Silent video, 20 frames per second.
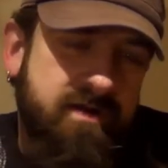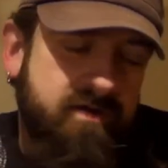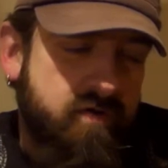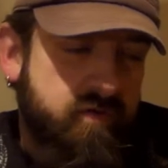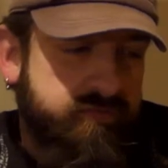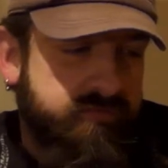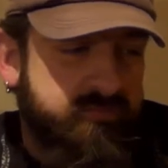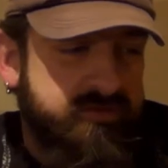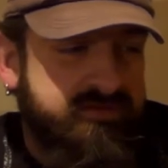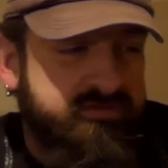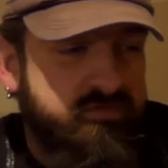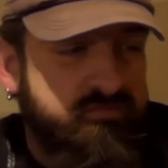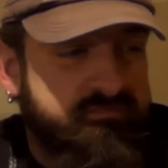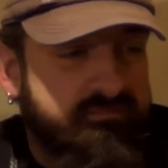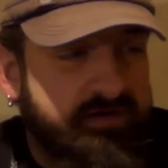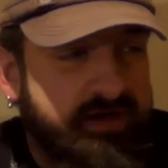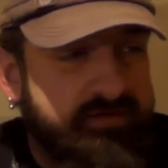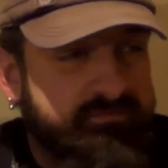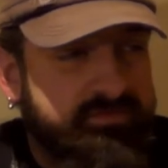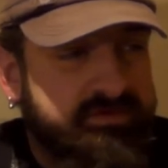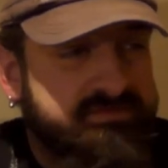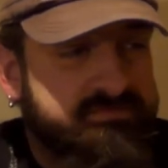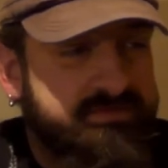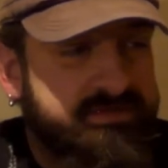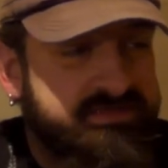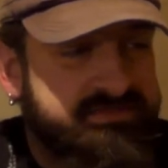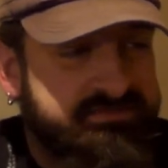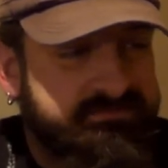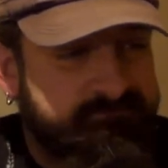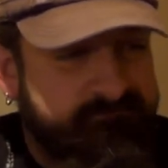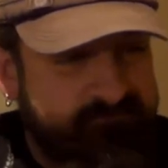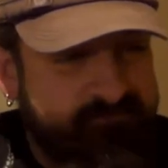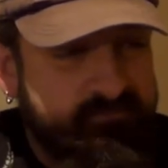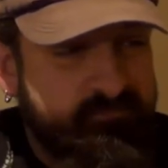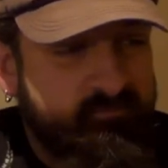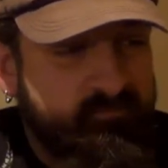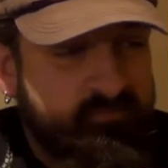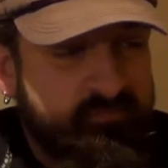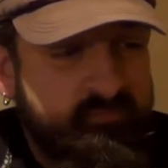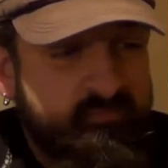I'll go 3.25 on this one. It's
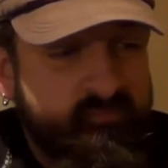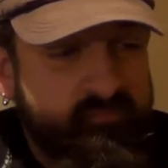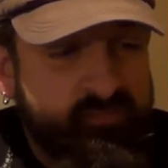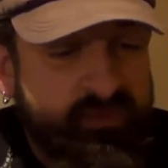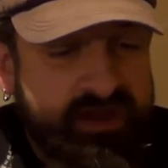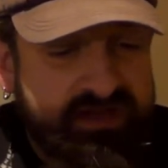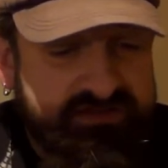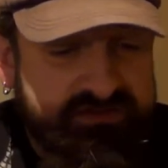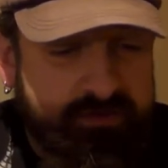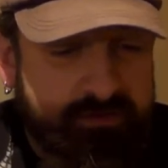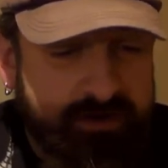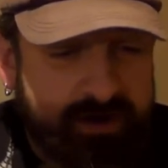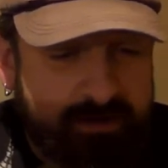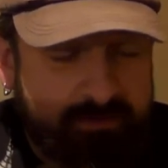good.